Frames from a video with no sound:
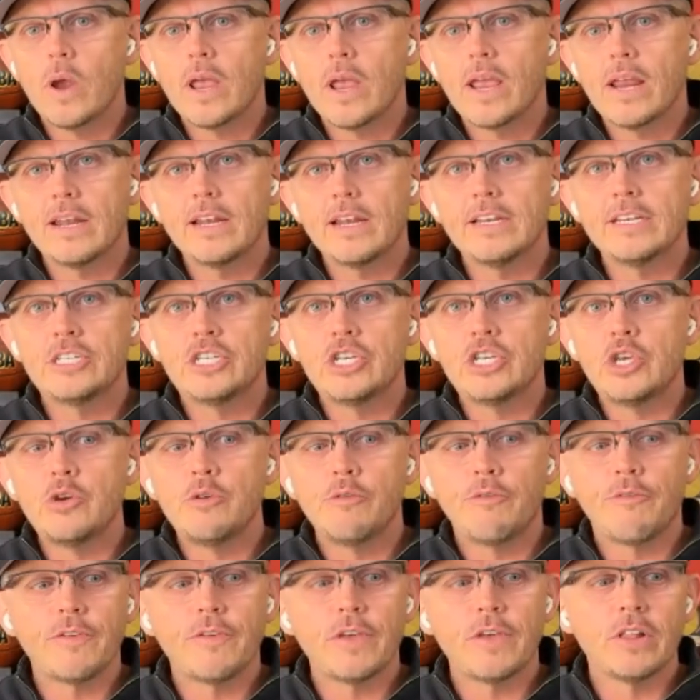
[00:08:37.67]
point do you
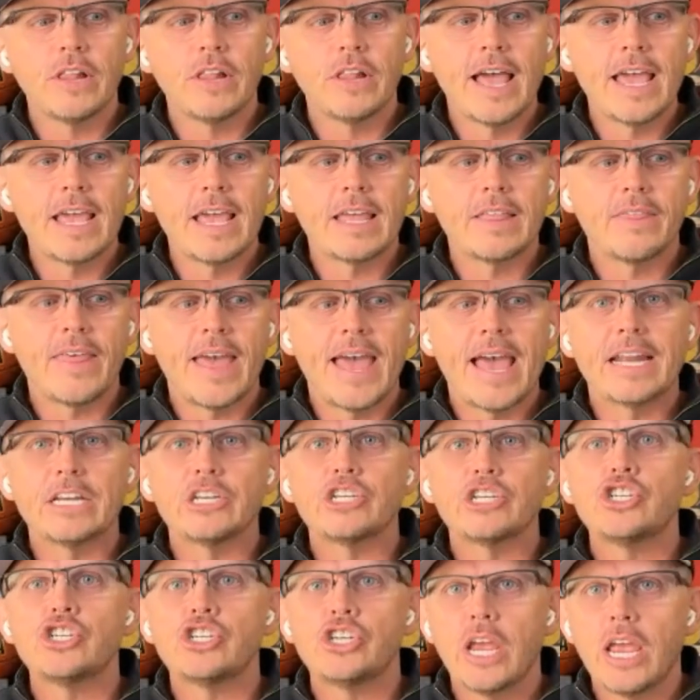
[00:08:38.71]
feel like that
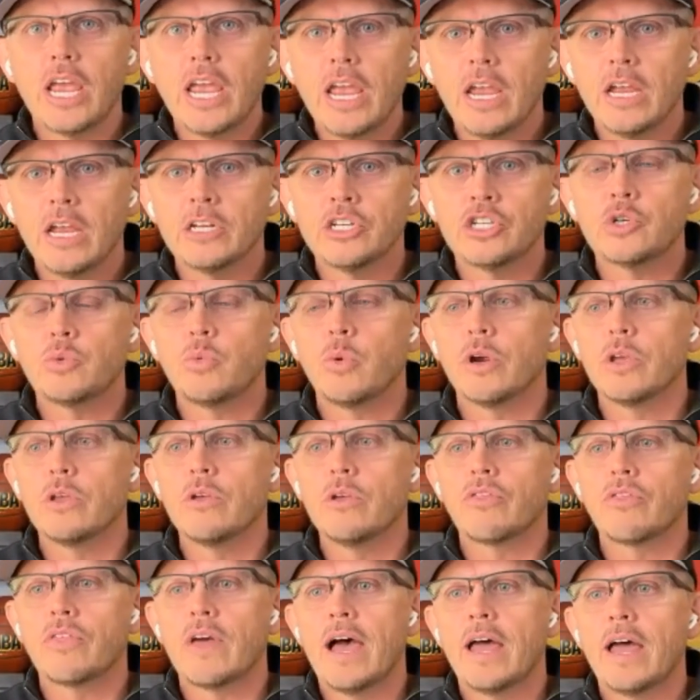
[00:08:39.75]
changed where you
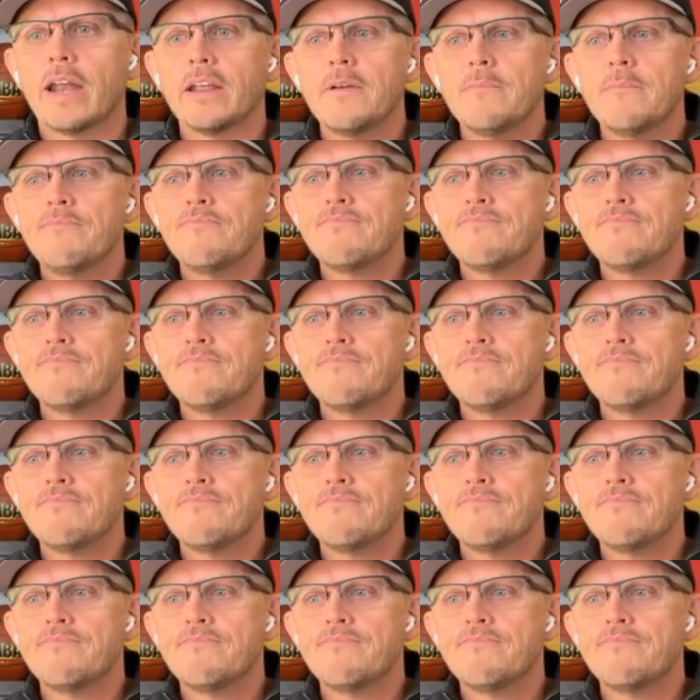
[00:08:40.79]
thought,